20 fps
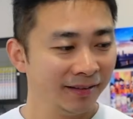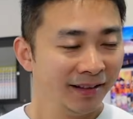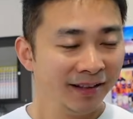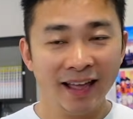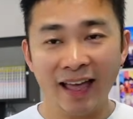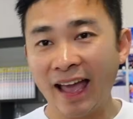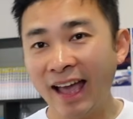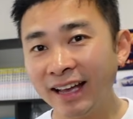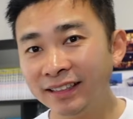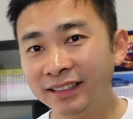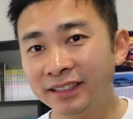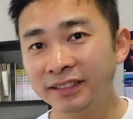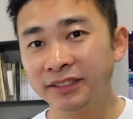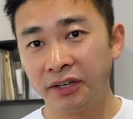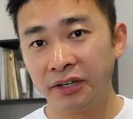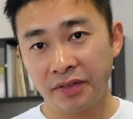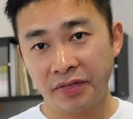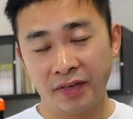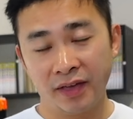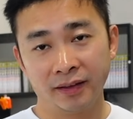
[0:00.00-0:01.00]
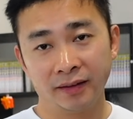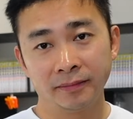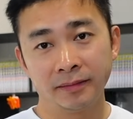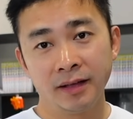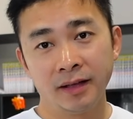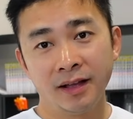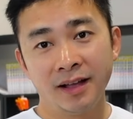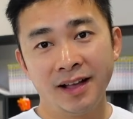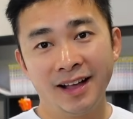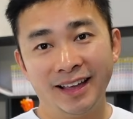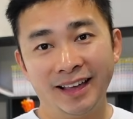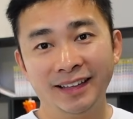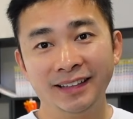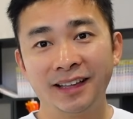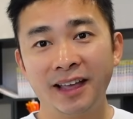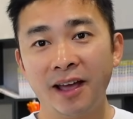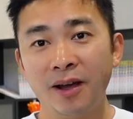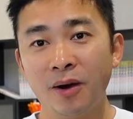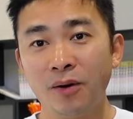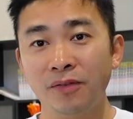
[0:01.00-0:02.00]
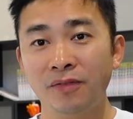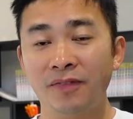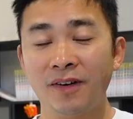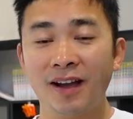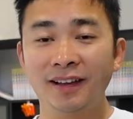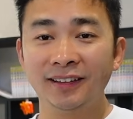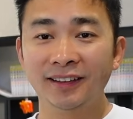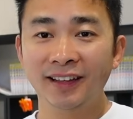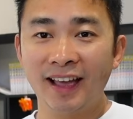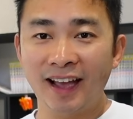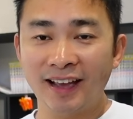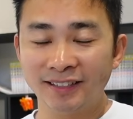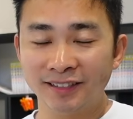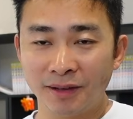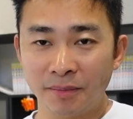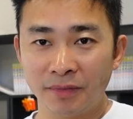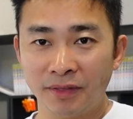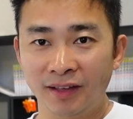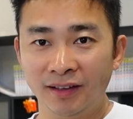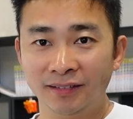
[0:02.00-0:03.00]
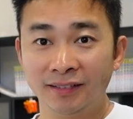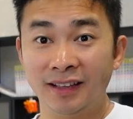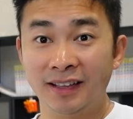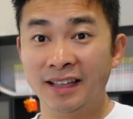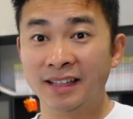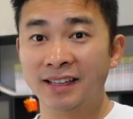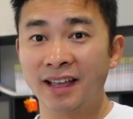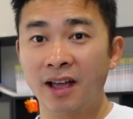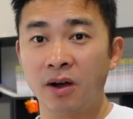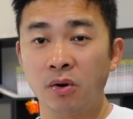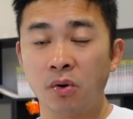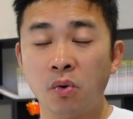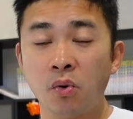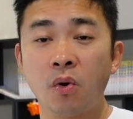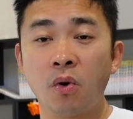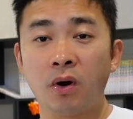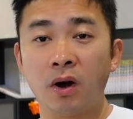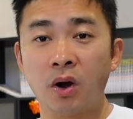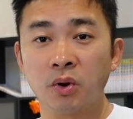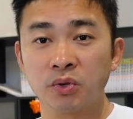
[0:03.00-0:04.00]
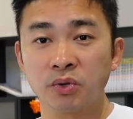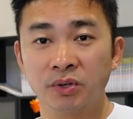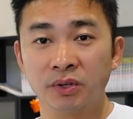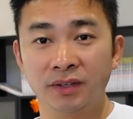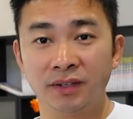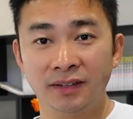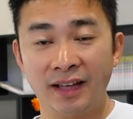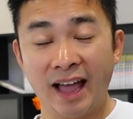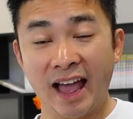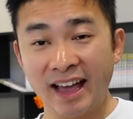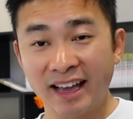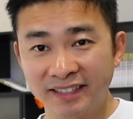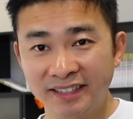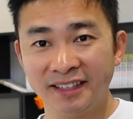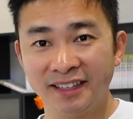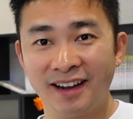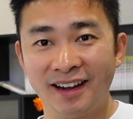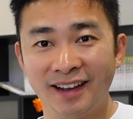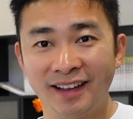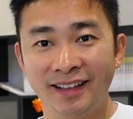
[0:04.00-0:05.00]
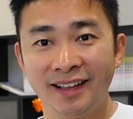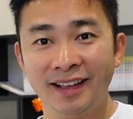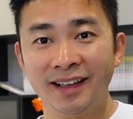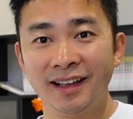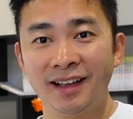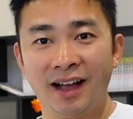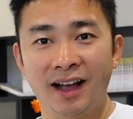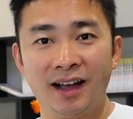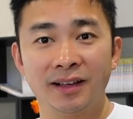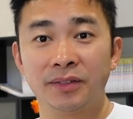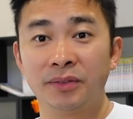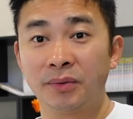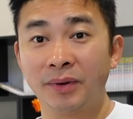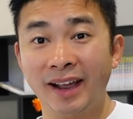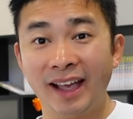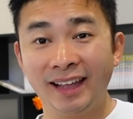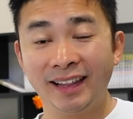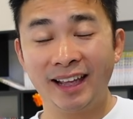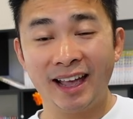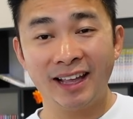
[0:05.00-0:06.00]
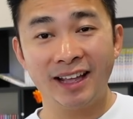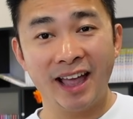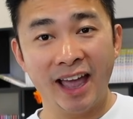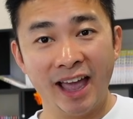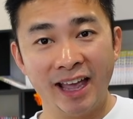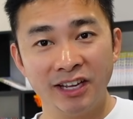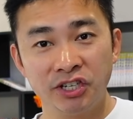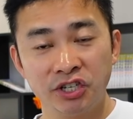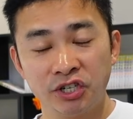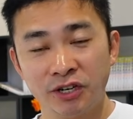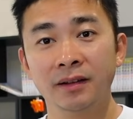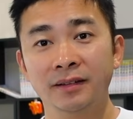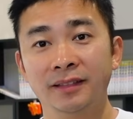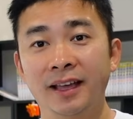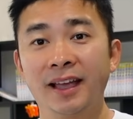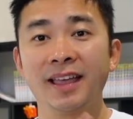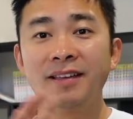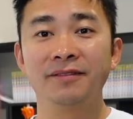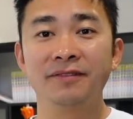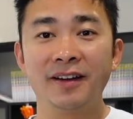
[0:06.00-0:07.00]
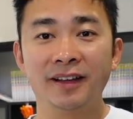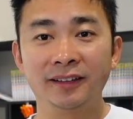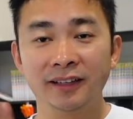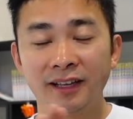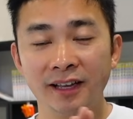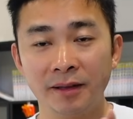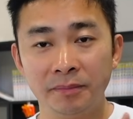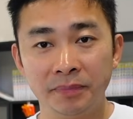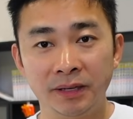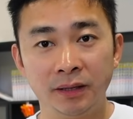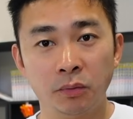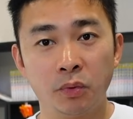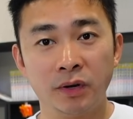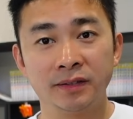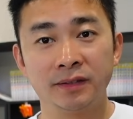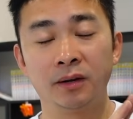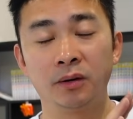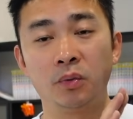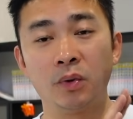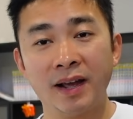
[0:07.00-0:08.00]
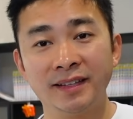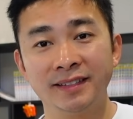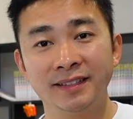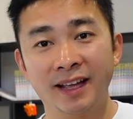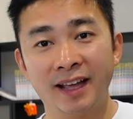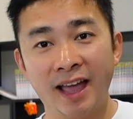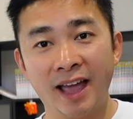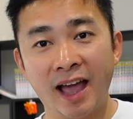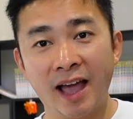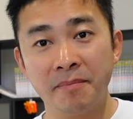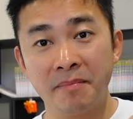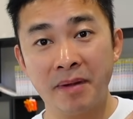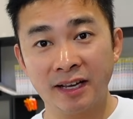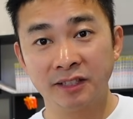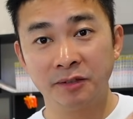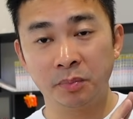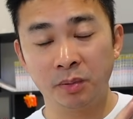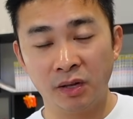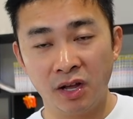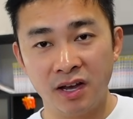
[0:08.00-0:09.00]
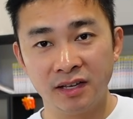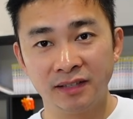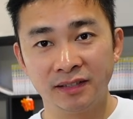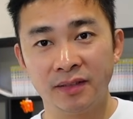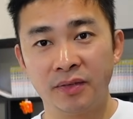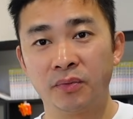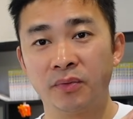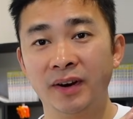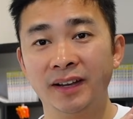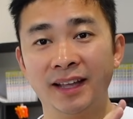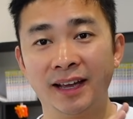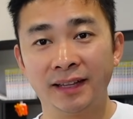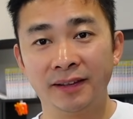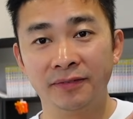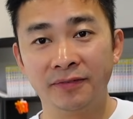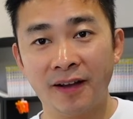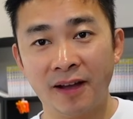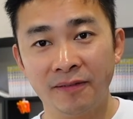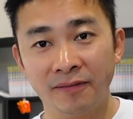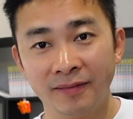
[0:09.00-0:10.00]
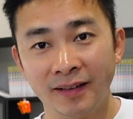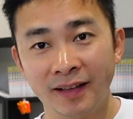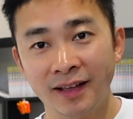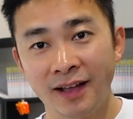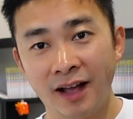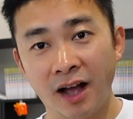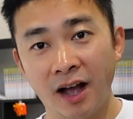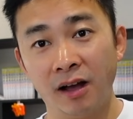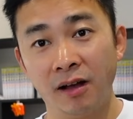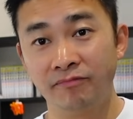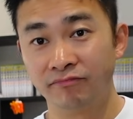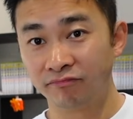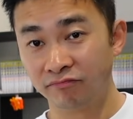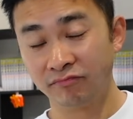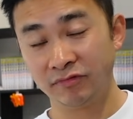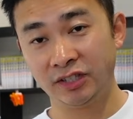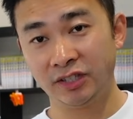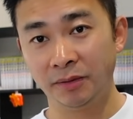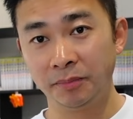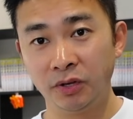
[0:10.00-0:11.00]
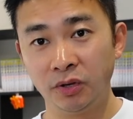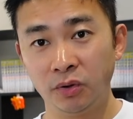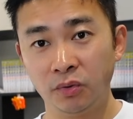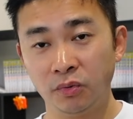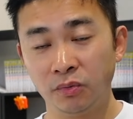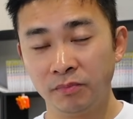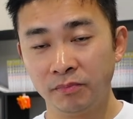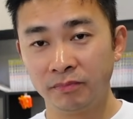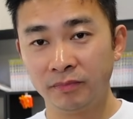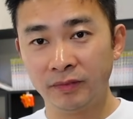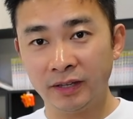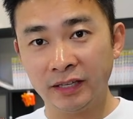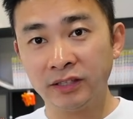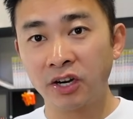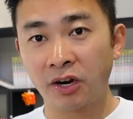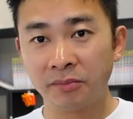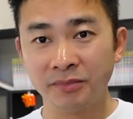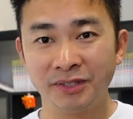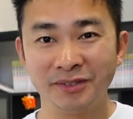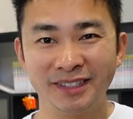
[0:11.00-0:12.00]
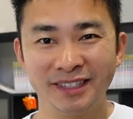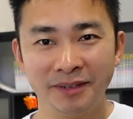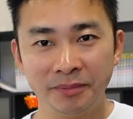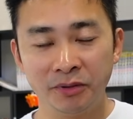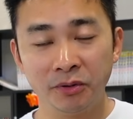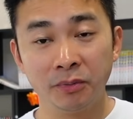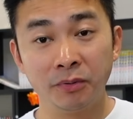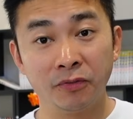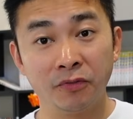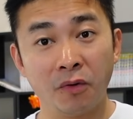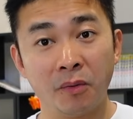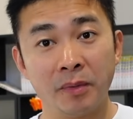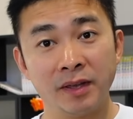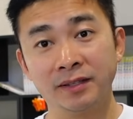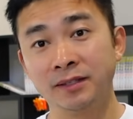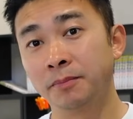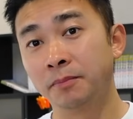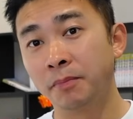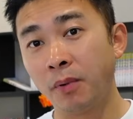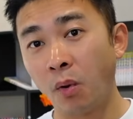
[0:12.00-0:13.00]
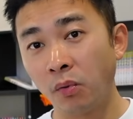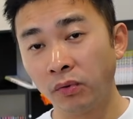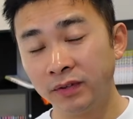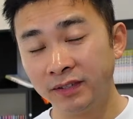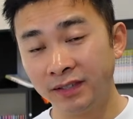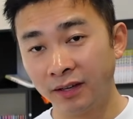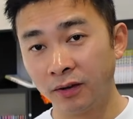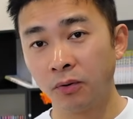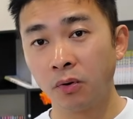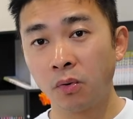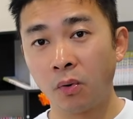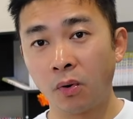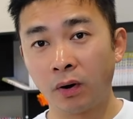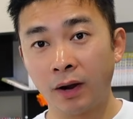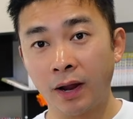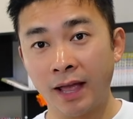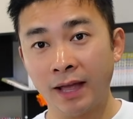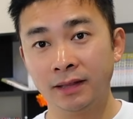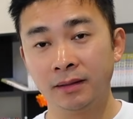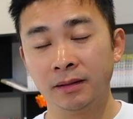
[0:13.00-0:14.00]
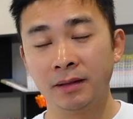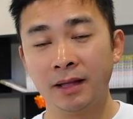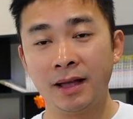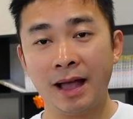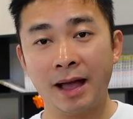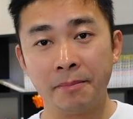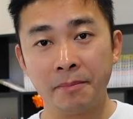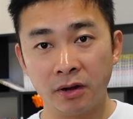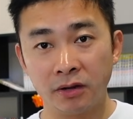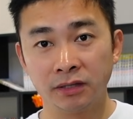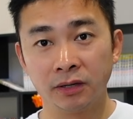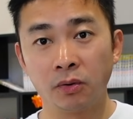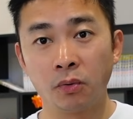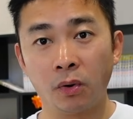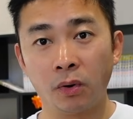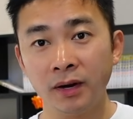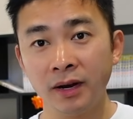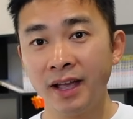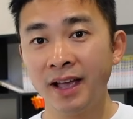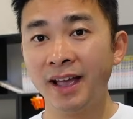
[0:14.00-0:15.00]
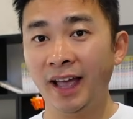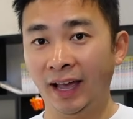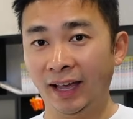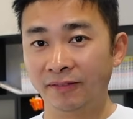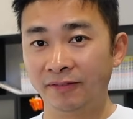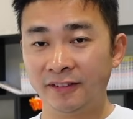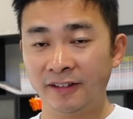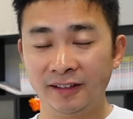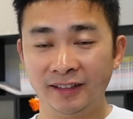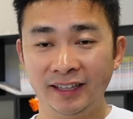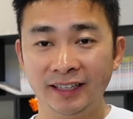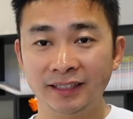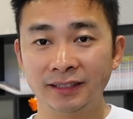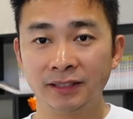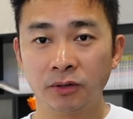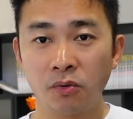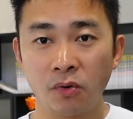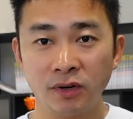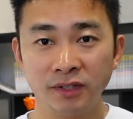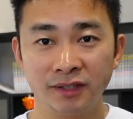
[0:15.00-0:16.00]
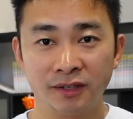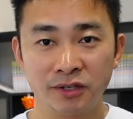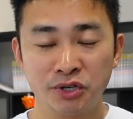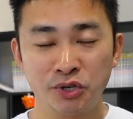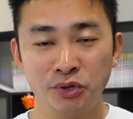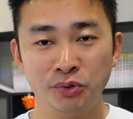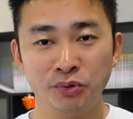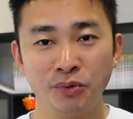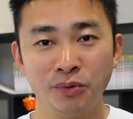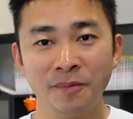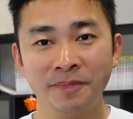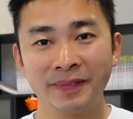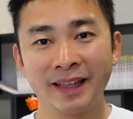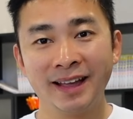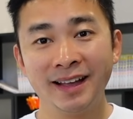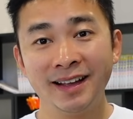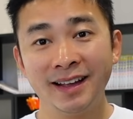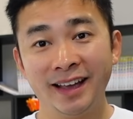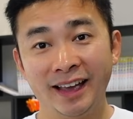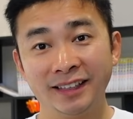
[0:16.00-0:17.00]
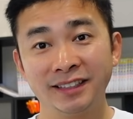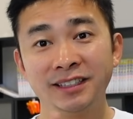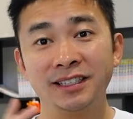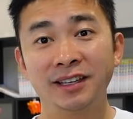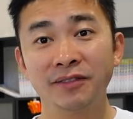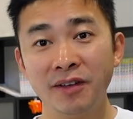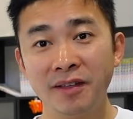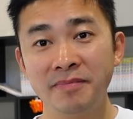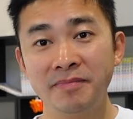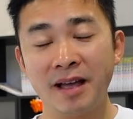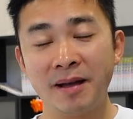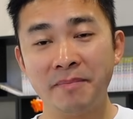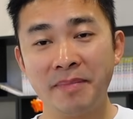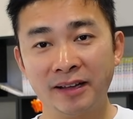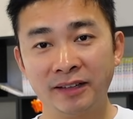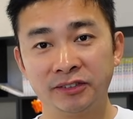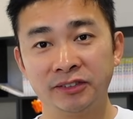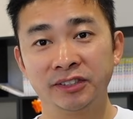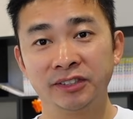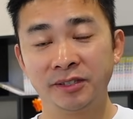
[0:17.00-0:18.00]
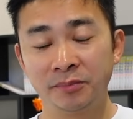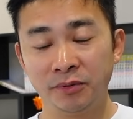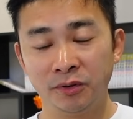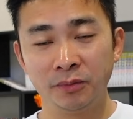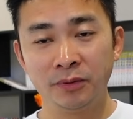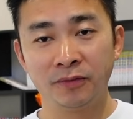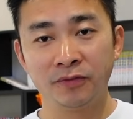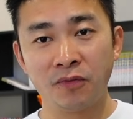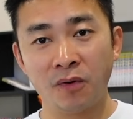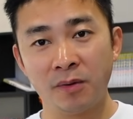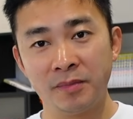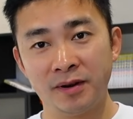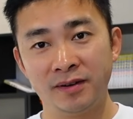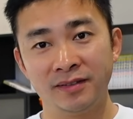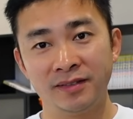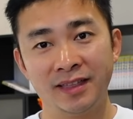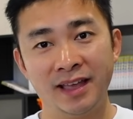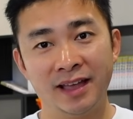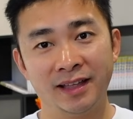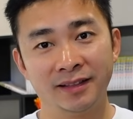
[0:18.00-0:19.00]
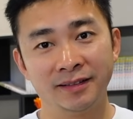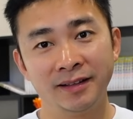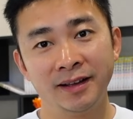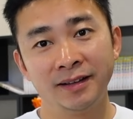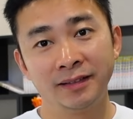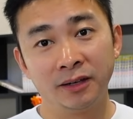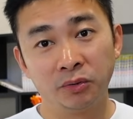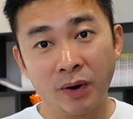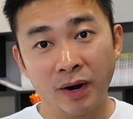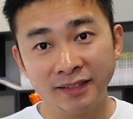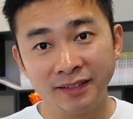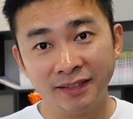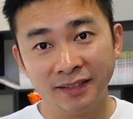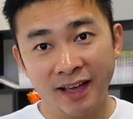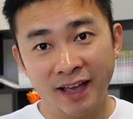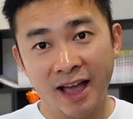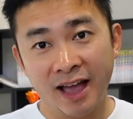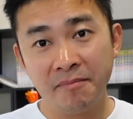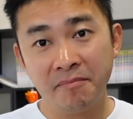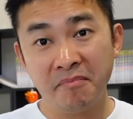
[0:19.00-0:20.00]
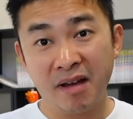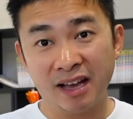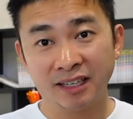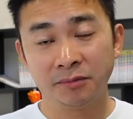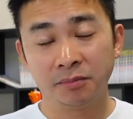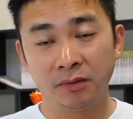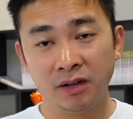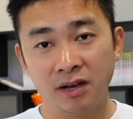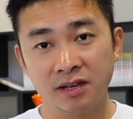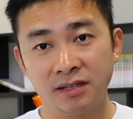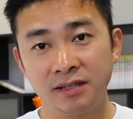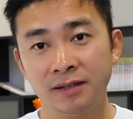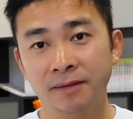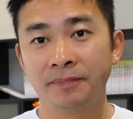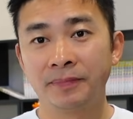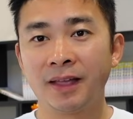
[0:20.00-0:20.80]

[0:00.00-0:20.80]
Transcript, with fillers: And the third thing, Intel finally has something, the Intel Core Ultra X nine uh, three eighty-eight H, that can finally compete with the Ryzen A I Max Plus three ninety-five uh, C P U. In terms of C P U performance, both single core and uh, multi-core. If the leak scores are true, it's even a better C P U performer than the Ryzen A I Max Plus.